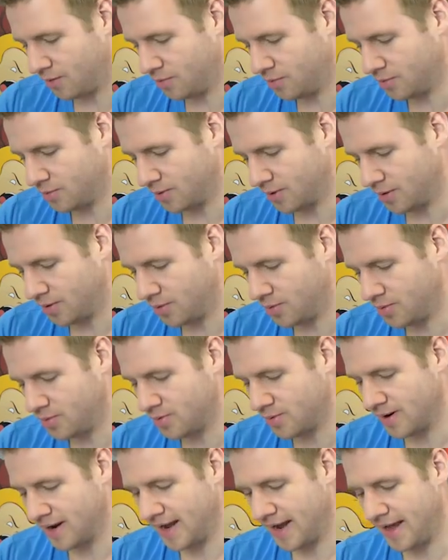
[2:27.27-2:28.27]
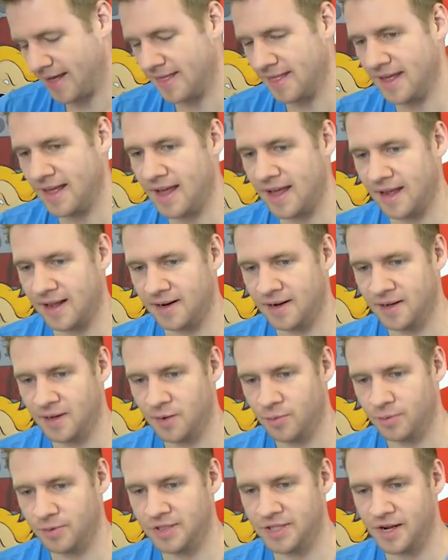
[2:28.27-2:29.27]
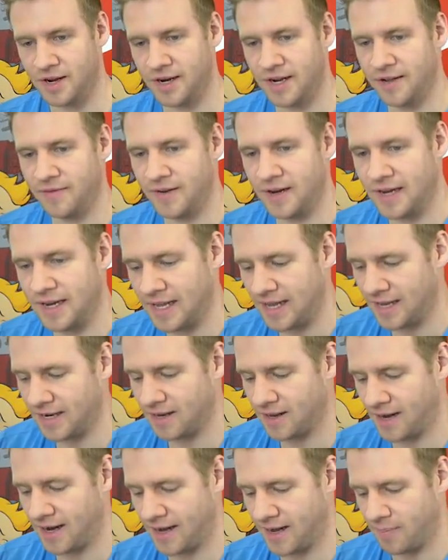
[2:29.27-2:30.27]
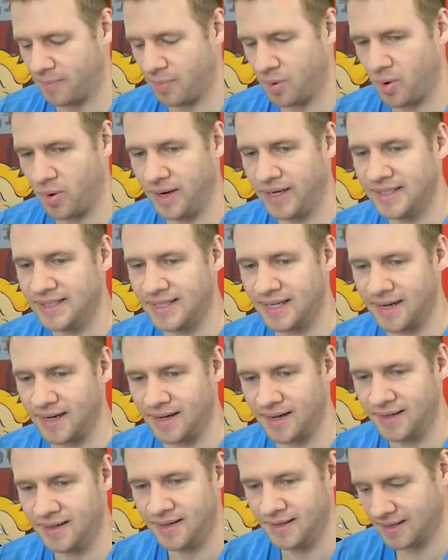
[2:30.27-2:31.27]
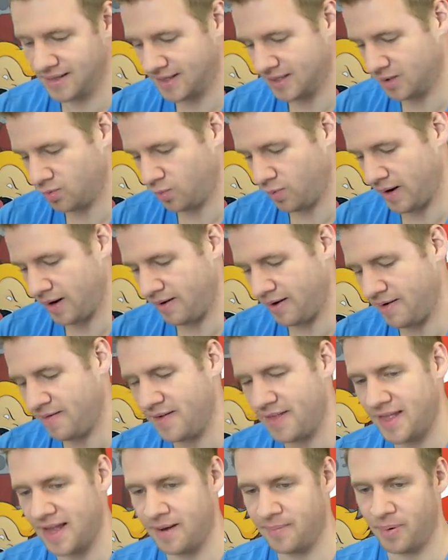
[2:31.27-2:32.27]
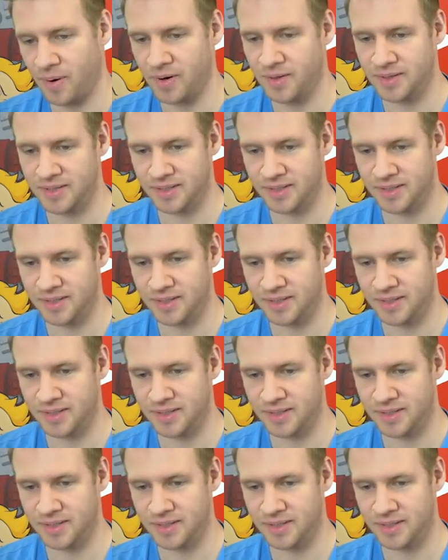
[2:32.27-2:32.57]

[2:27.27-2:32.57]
Ooh, ooh, and then we don't even need like a pointer because wherever they both